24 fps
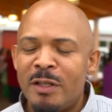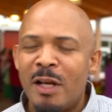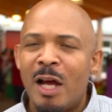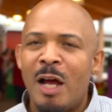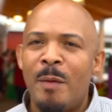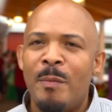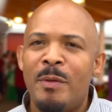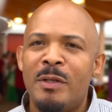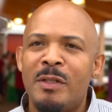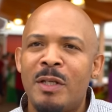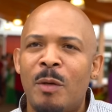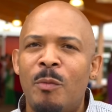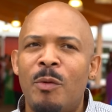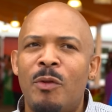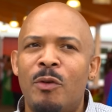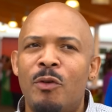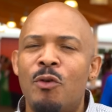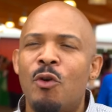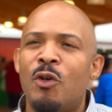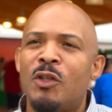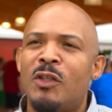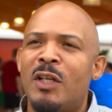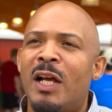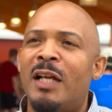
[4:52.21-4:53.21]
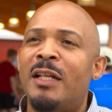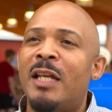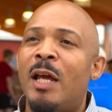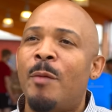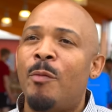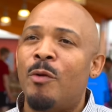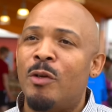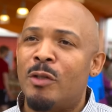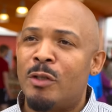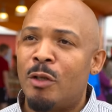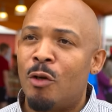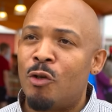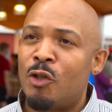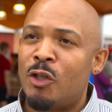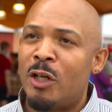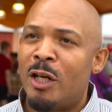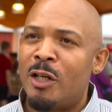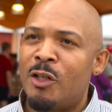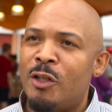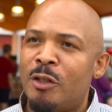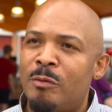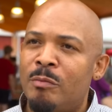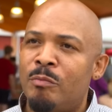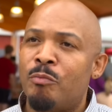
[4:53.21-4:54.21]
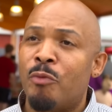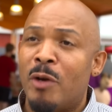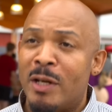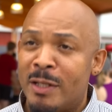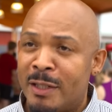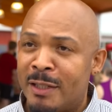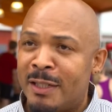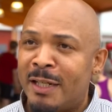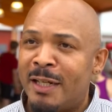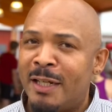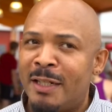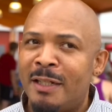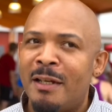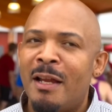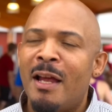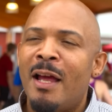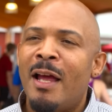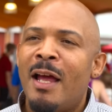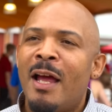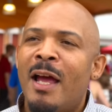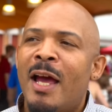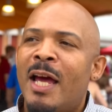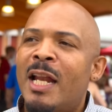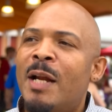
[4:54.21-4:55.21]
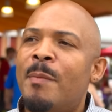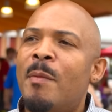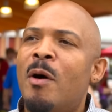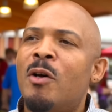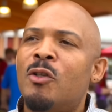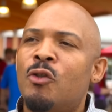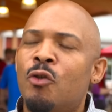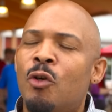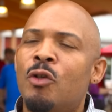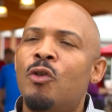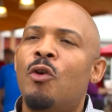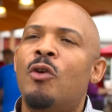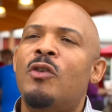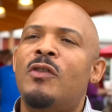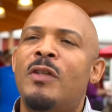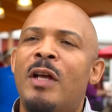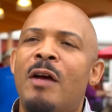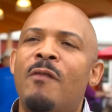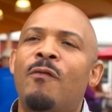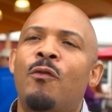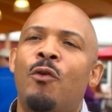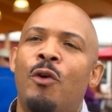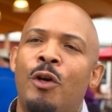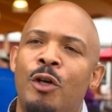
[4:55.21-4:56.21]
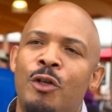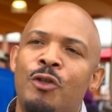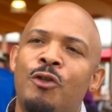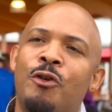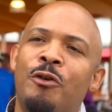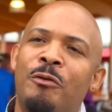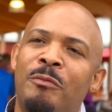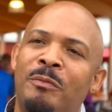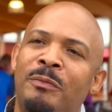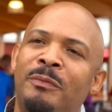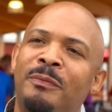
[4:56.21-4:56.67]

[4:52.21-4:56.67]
Thomas. I'm with the Northside Neighborhood Association, president, and I'm also a Northside Voyager.